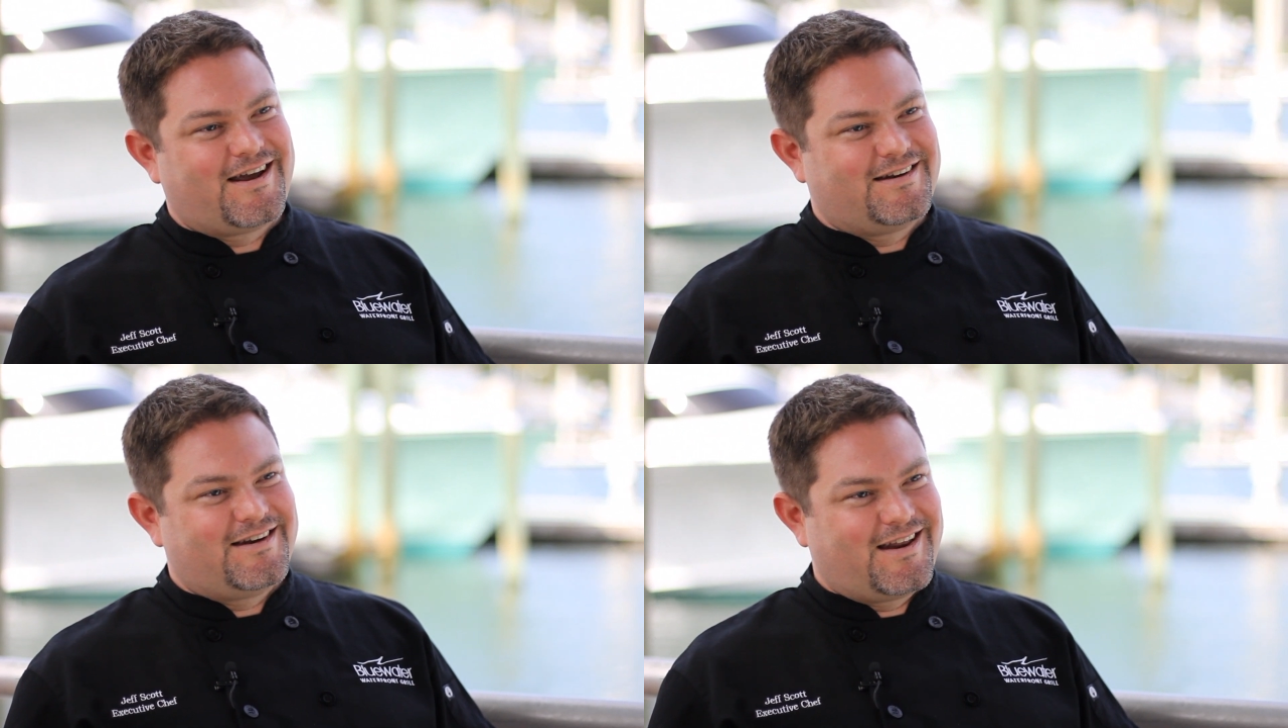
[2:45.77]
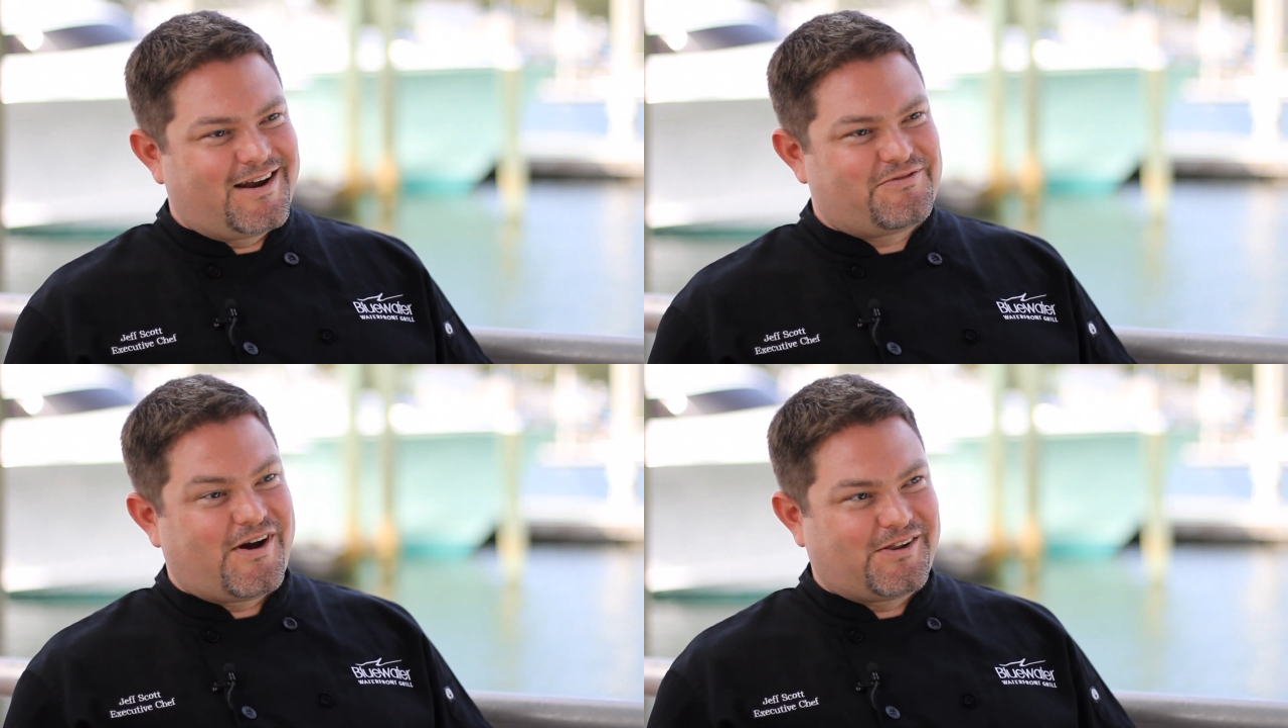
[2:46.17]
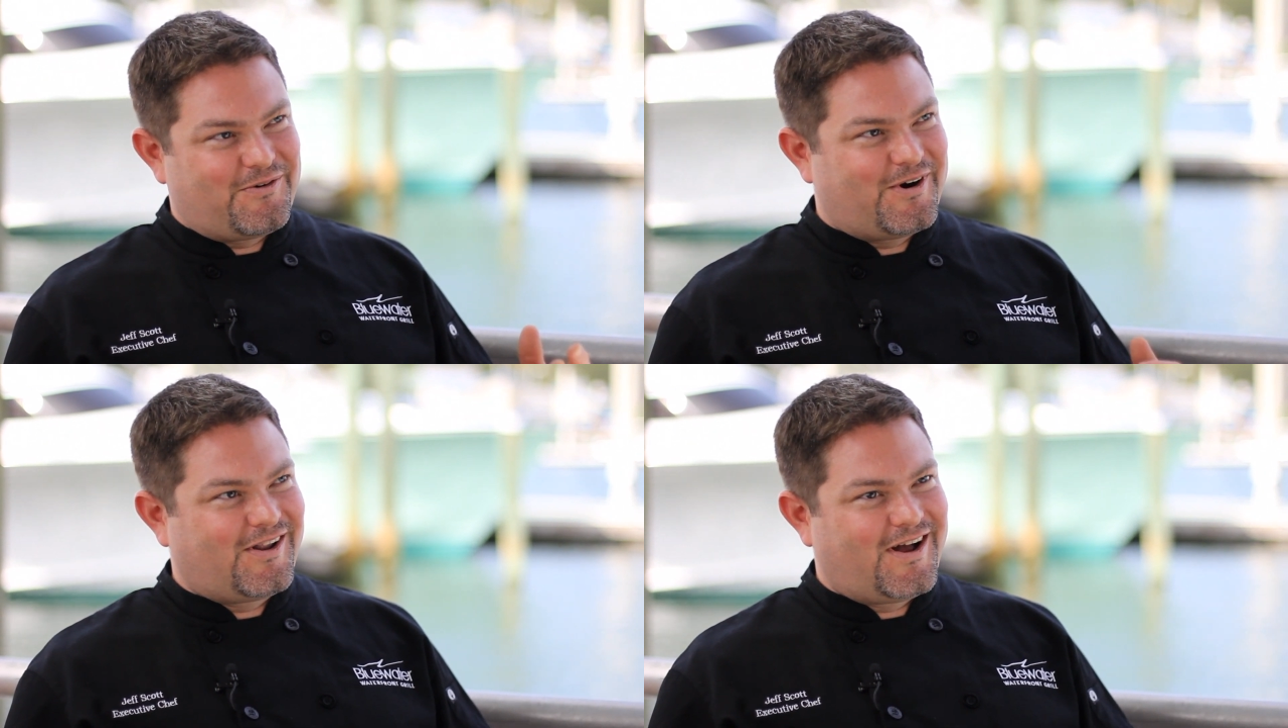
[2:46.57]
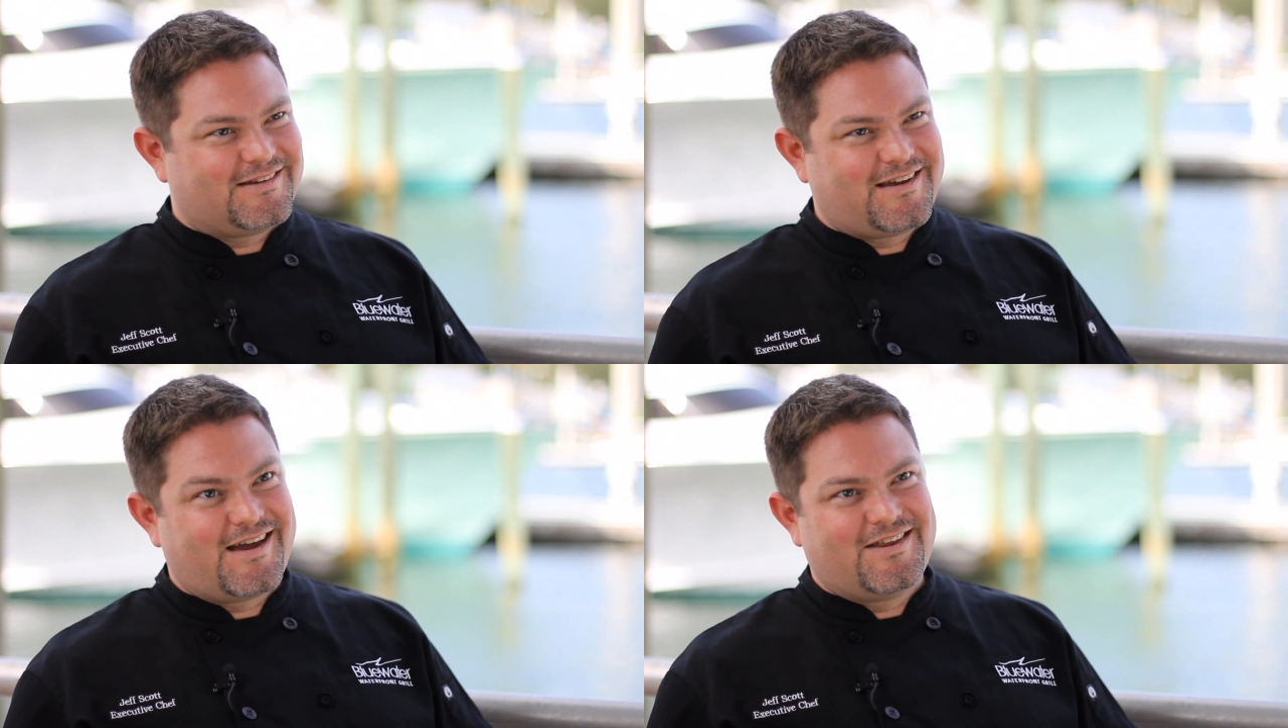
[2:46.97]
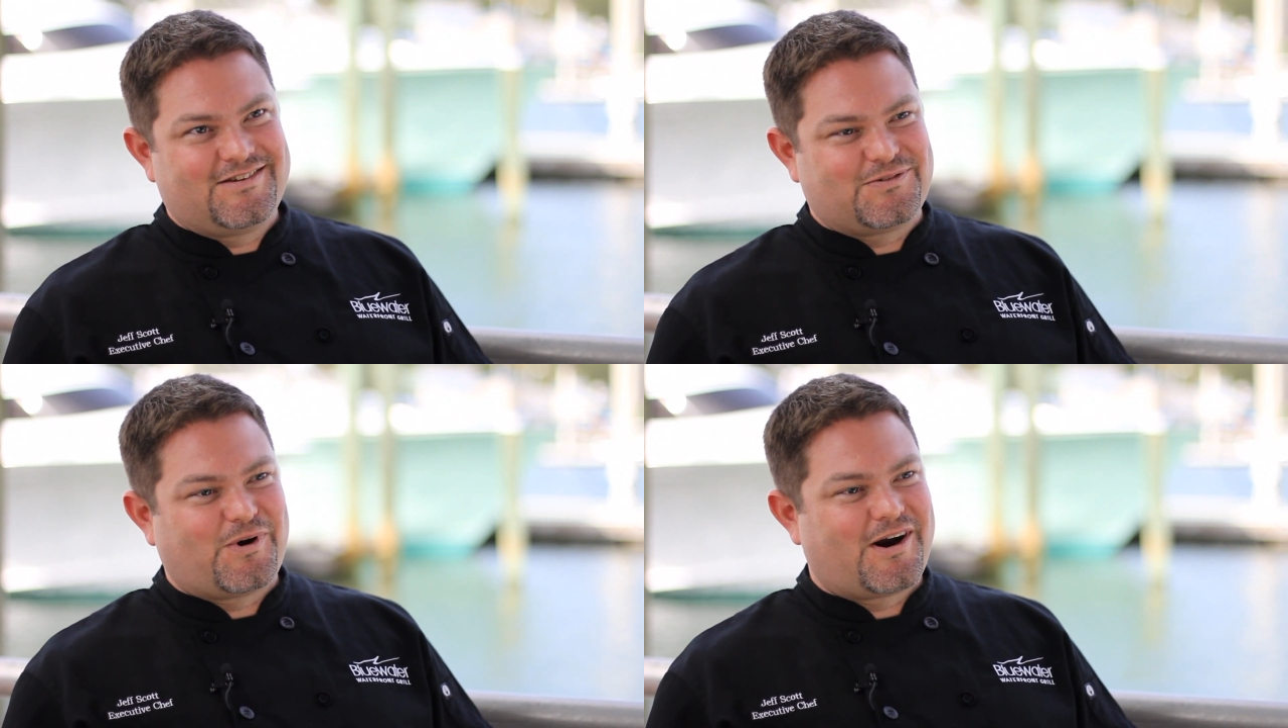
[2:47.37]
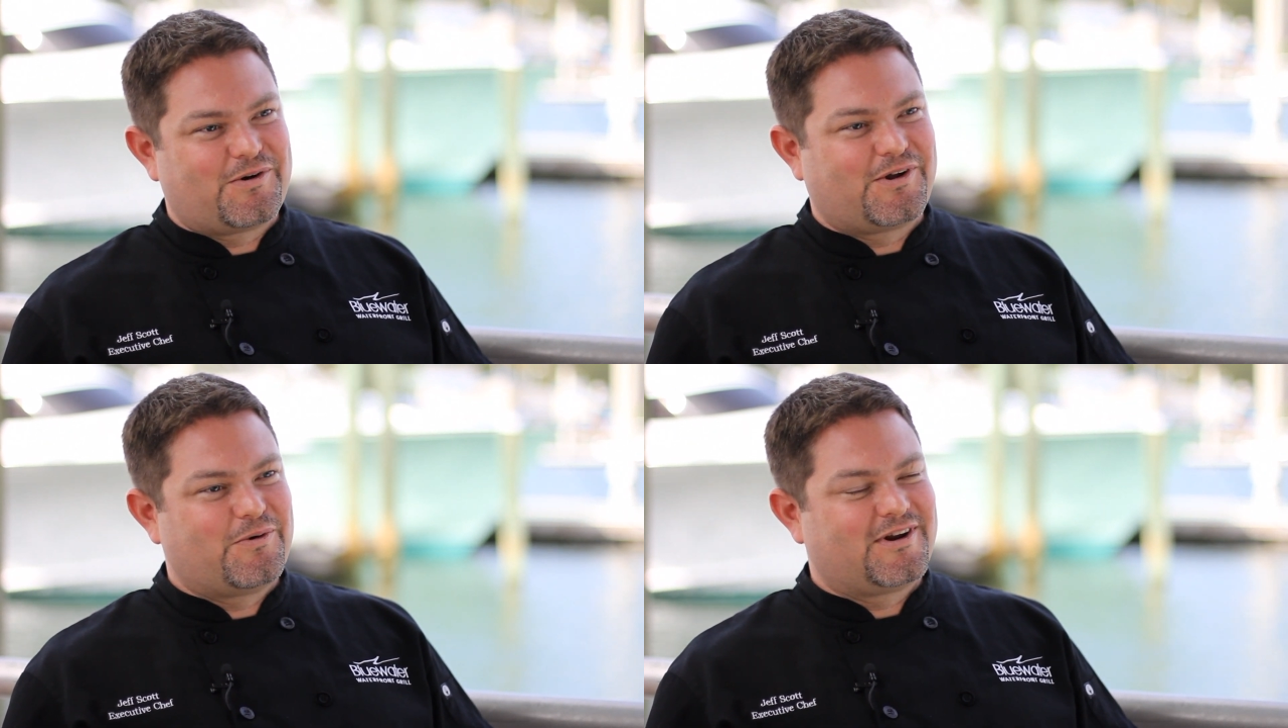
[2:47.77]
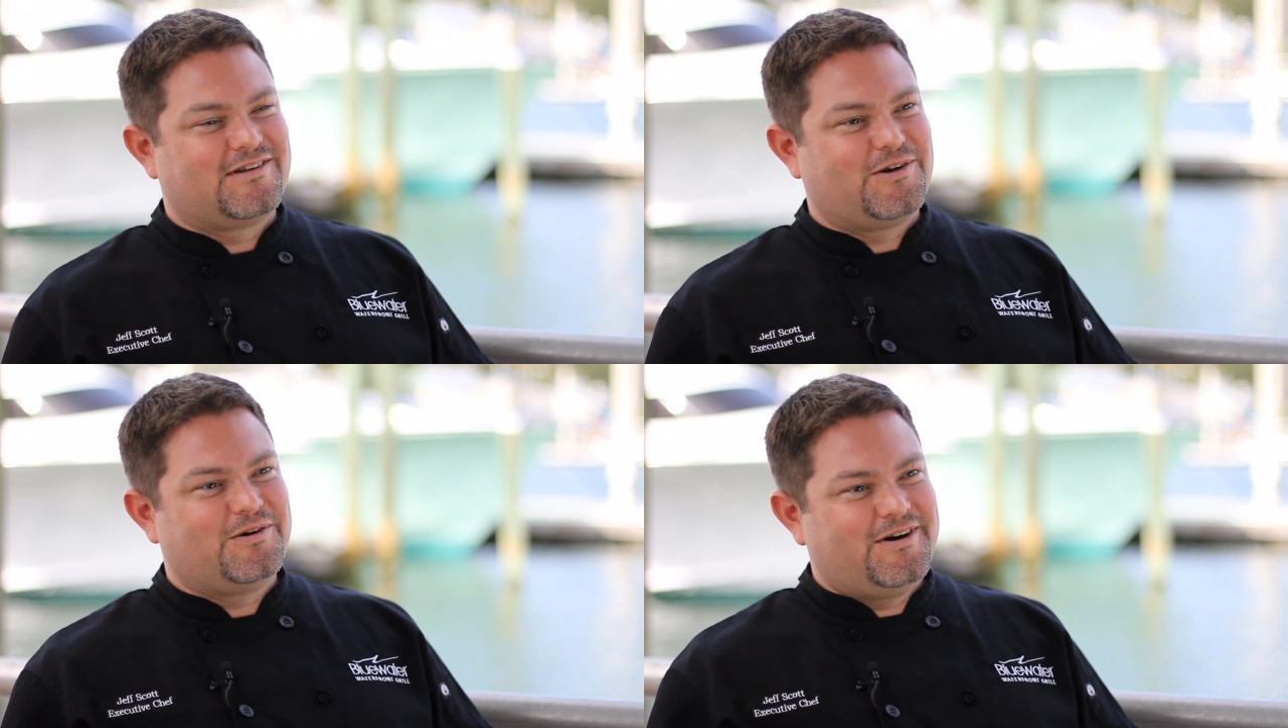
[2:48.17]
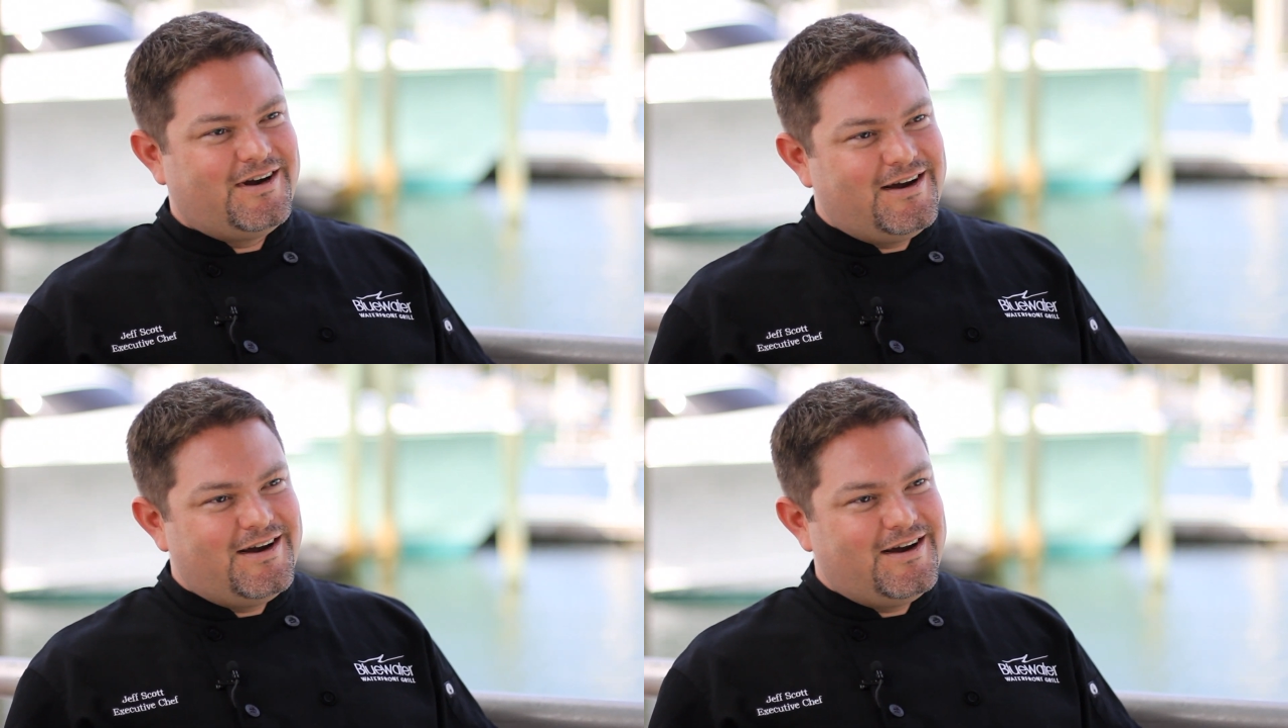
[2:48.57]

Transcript: And I, and I finally realized, hey, this is what I really want to do.